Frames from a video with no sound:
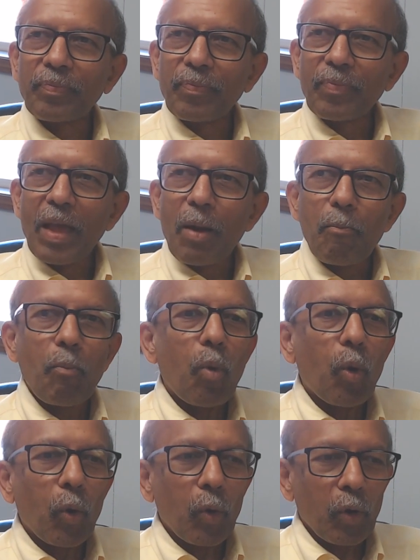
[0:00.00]
more
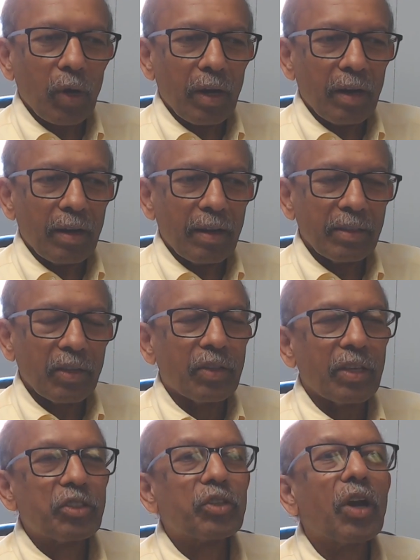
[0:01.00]
the
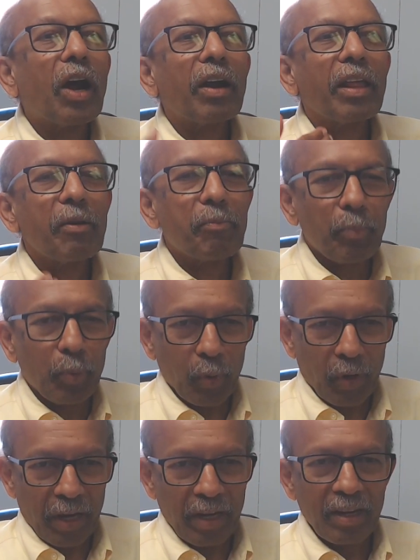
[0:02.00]
starting point
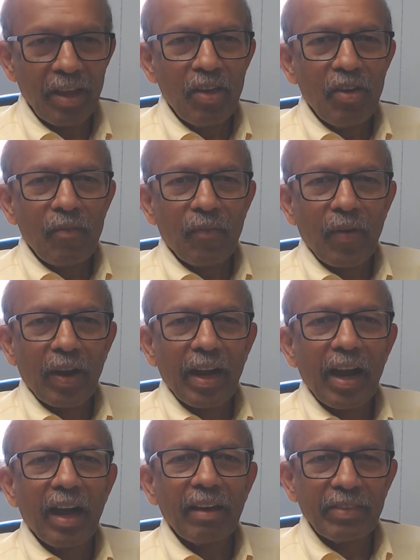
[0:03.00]
for
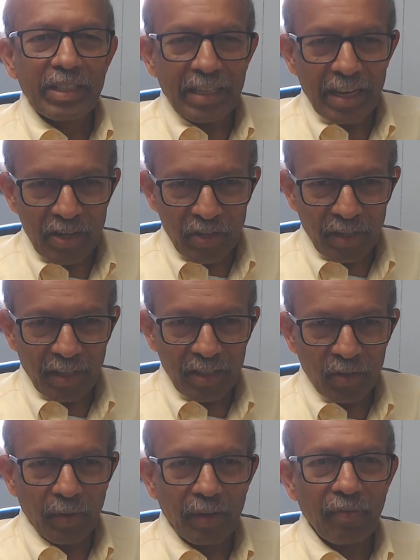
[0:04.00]
conversations with
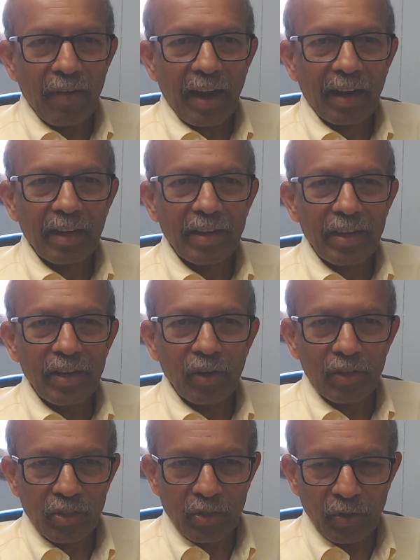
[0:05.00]
faculty or
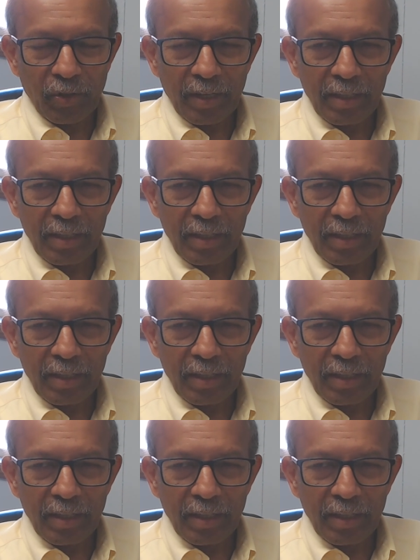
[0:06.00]
student